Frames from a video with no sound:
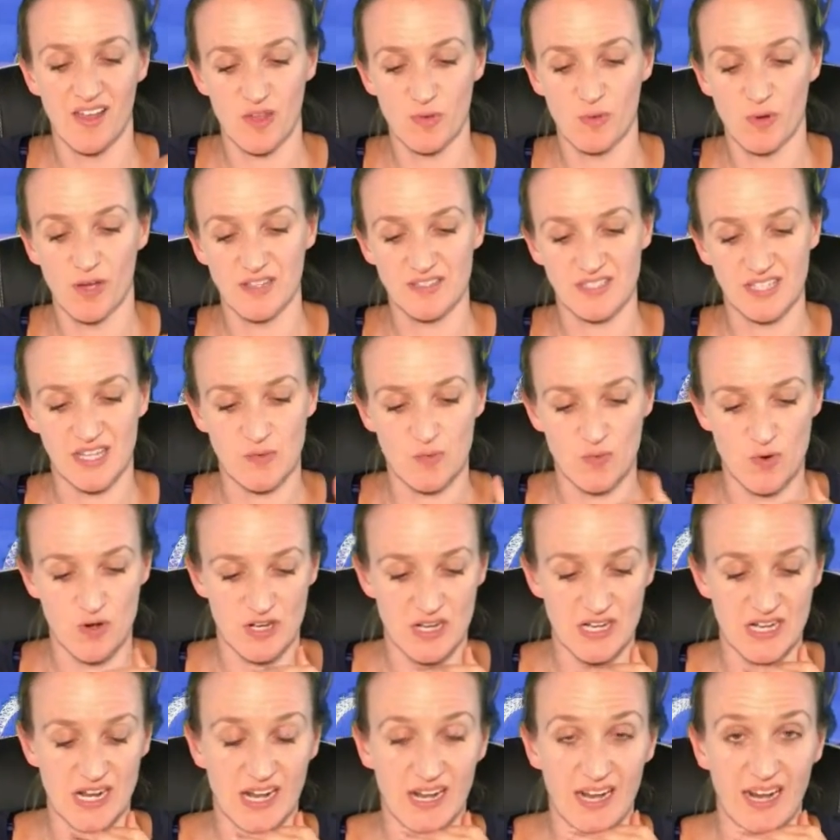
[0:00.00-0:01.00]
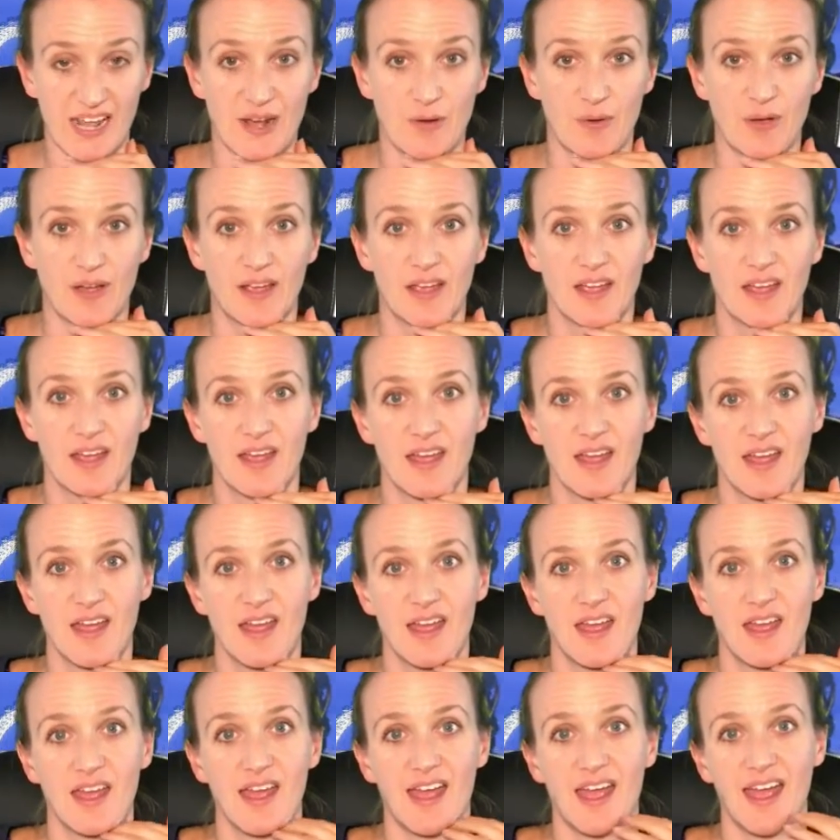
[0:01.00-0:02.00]
Otherwise, they wouldn't allow it.
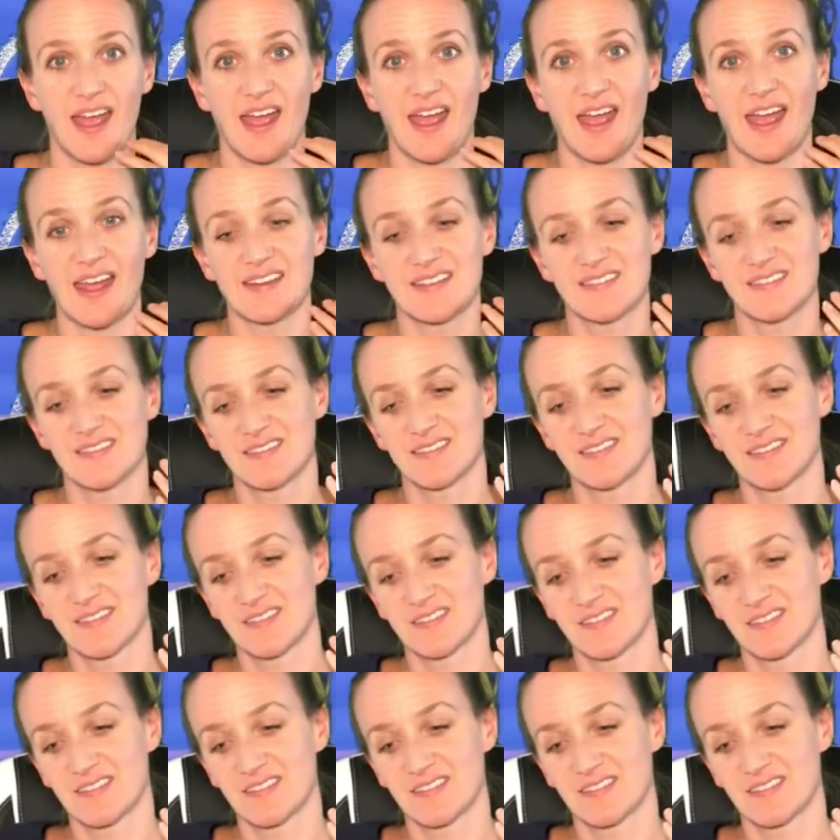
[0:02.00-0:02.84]
And